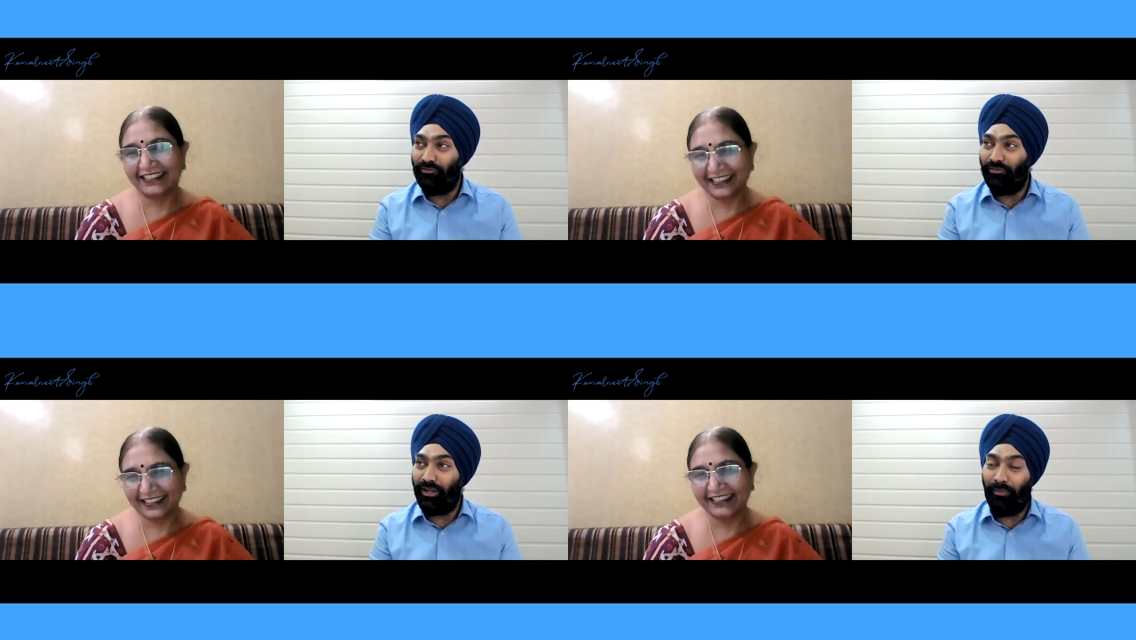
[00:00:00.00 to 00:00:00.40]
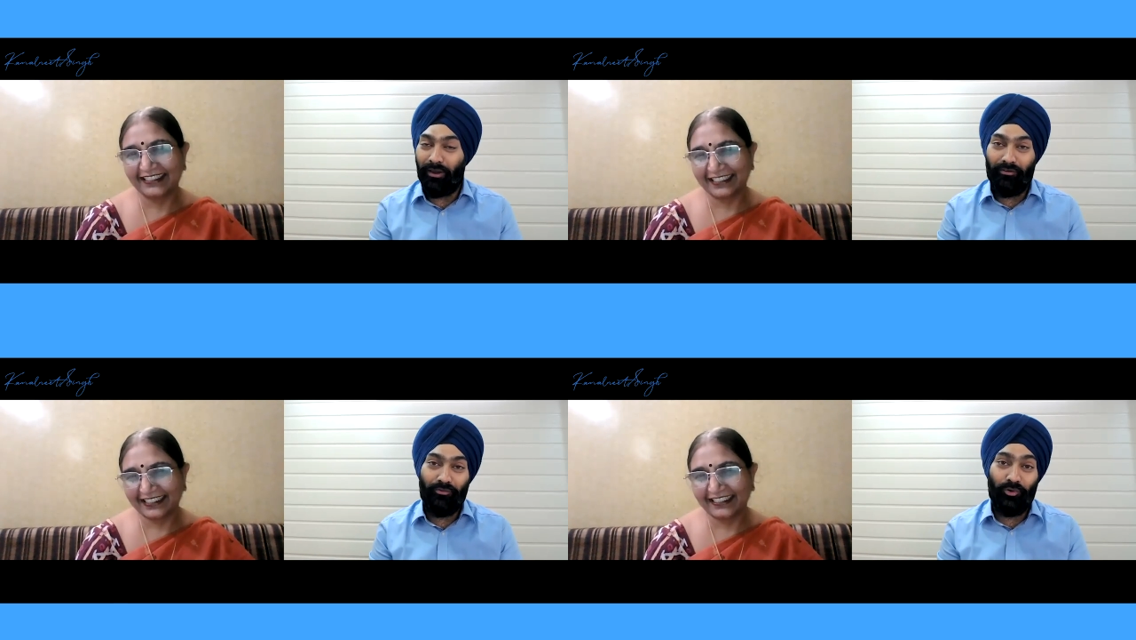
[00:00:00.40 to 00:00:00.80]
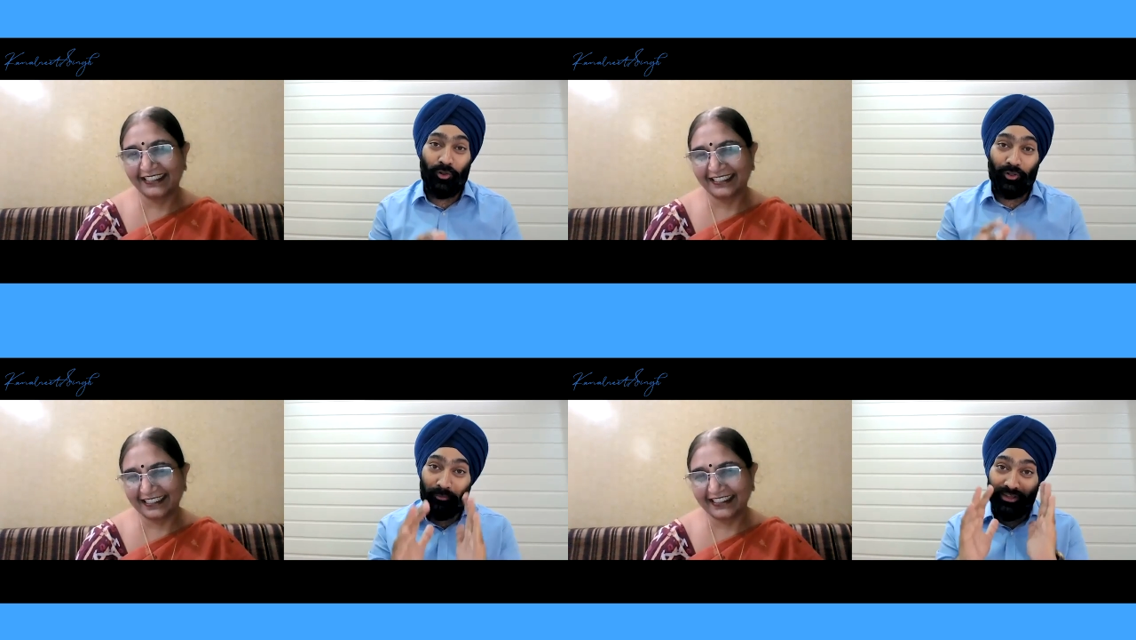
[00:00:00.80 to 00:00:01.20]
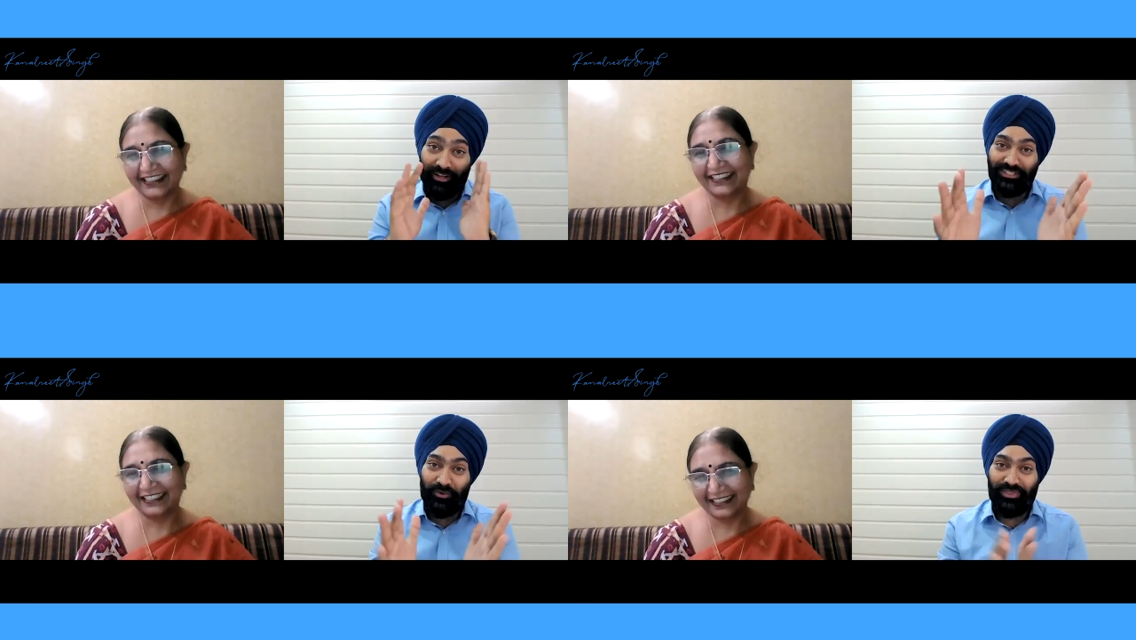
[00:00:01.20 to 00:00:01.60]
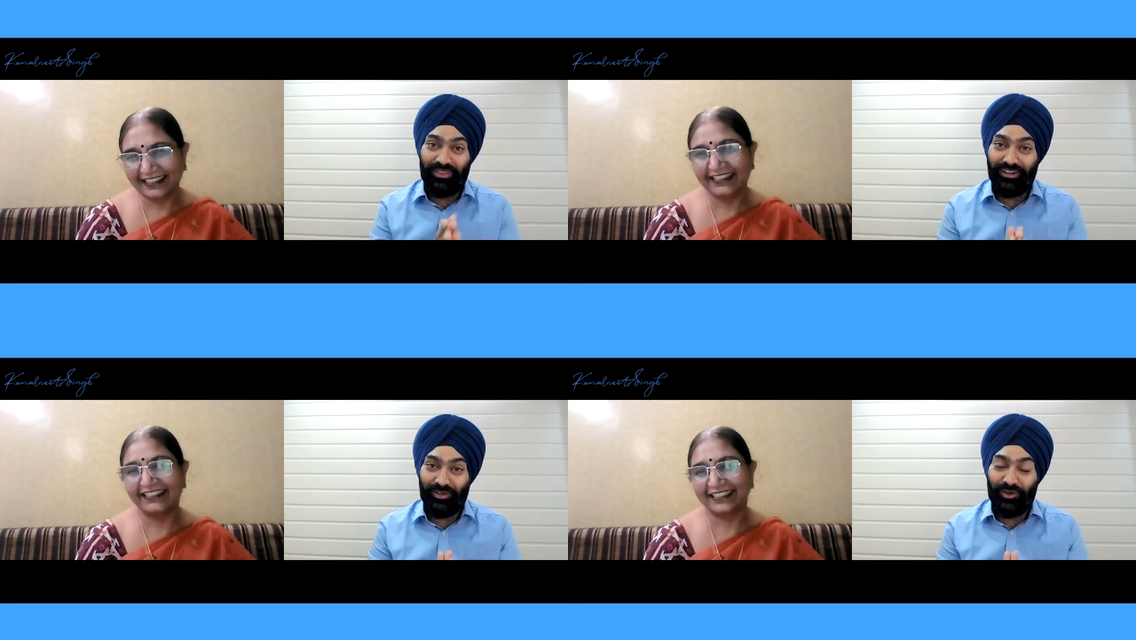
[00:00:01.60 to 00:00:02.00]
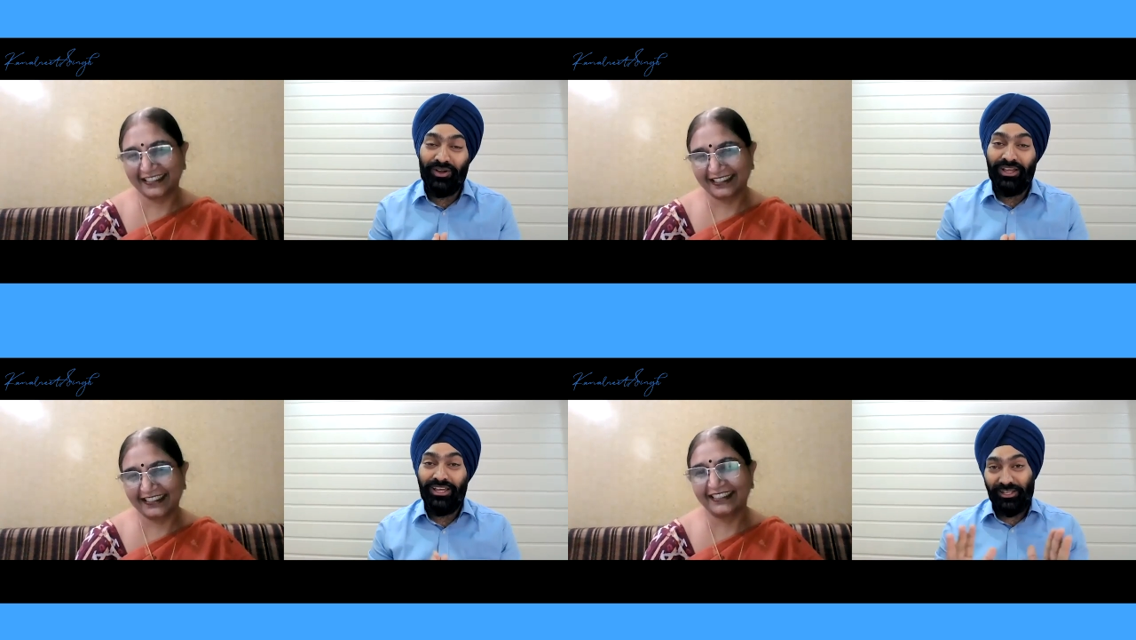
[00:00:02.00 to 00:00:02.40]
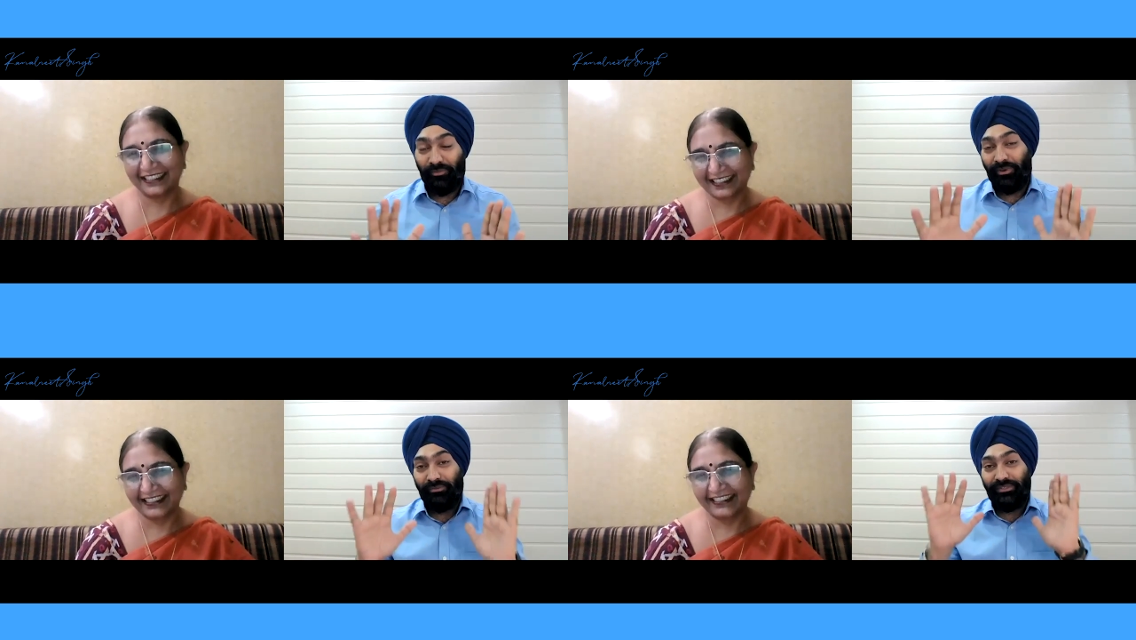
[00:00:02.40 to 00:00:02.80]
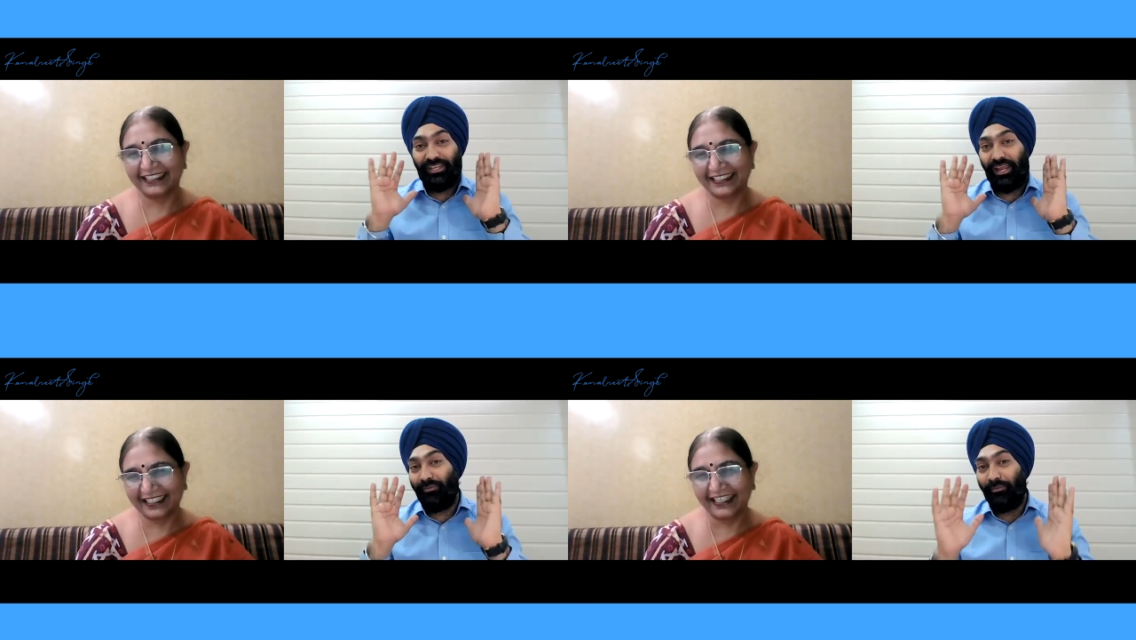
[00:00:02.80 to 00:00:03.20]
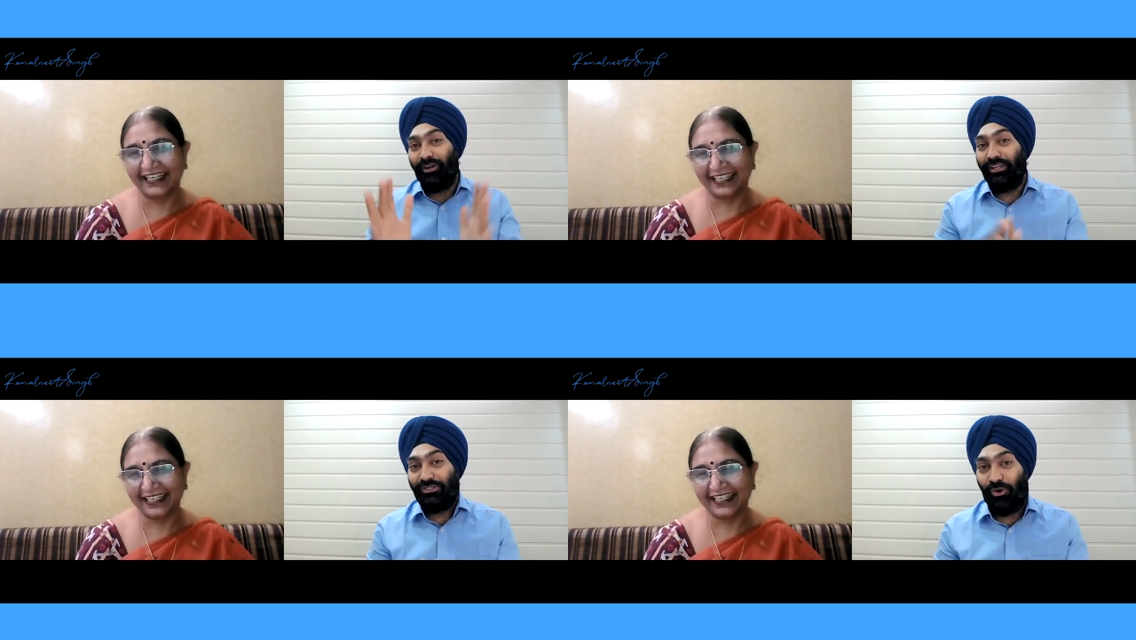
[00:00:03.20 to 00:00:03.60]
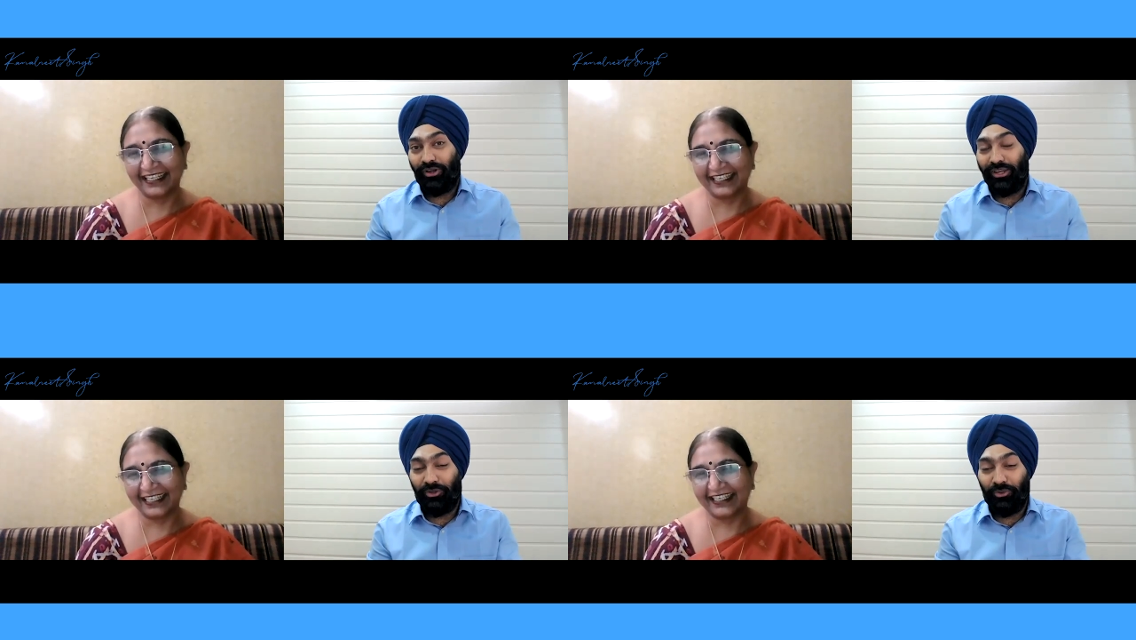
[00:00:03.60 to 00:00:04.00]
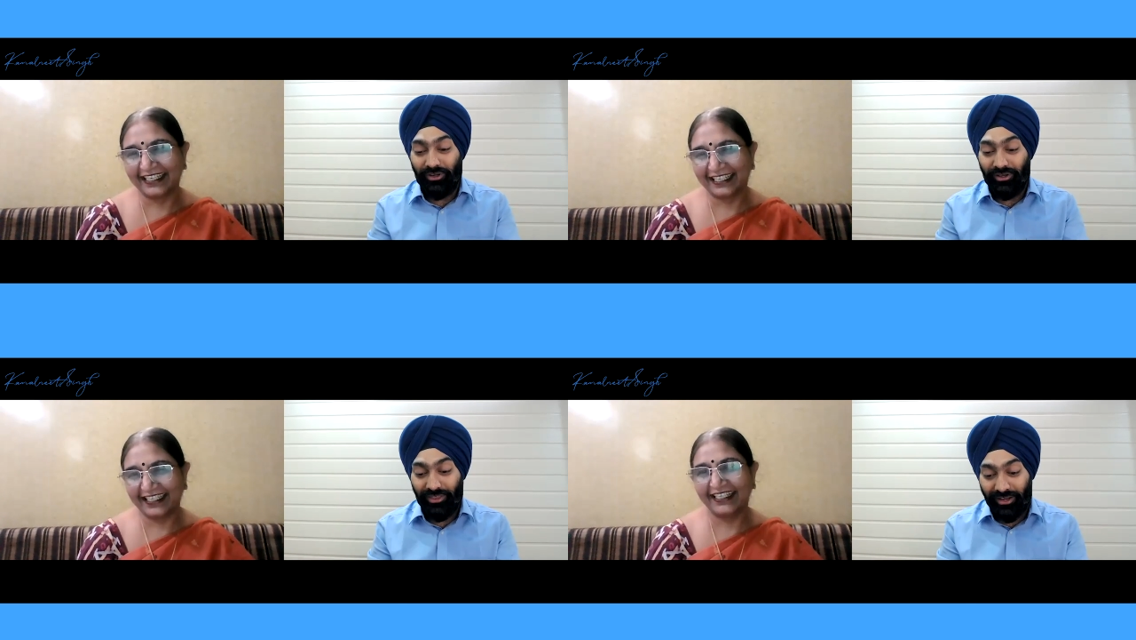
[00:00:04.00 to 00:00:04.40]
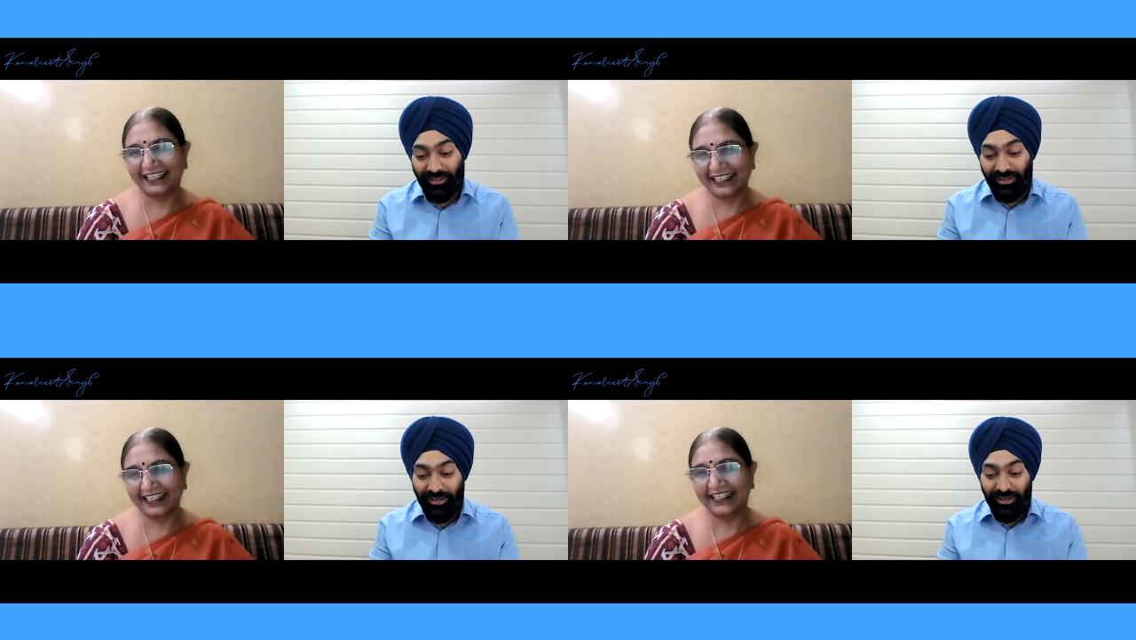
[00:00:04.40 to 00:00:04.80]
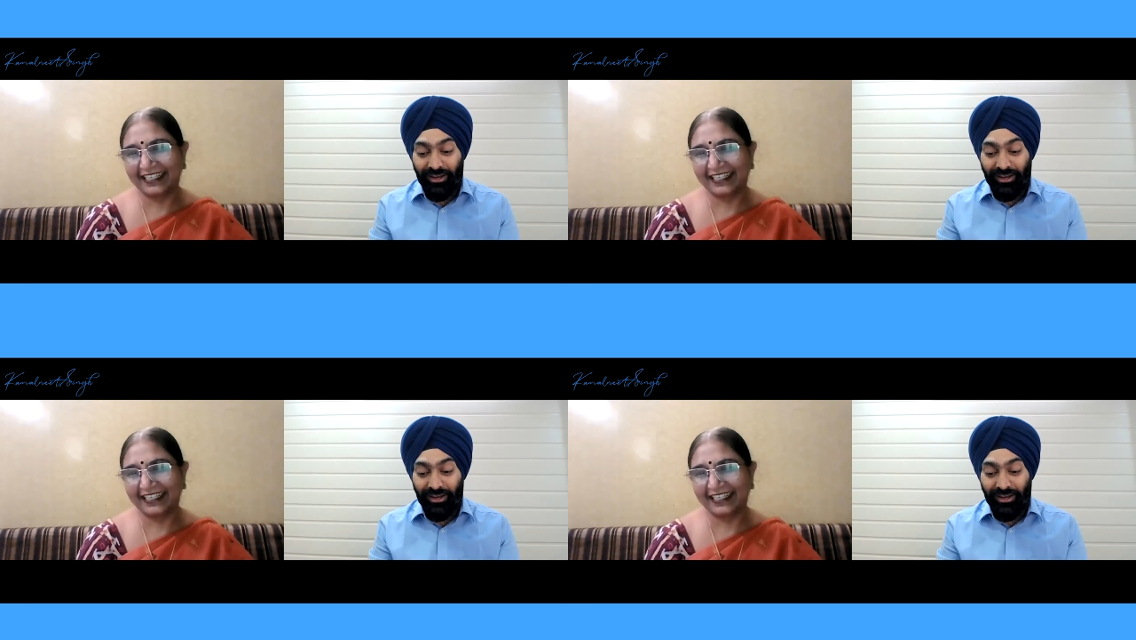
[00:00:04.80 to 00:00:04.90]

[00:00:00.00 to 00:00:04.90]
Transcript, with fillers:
Speaker 1: you know very powerful. All the parents out there, you know, sometimes it can be pretty shocking to hear that,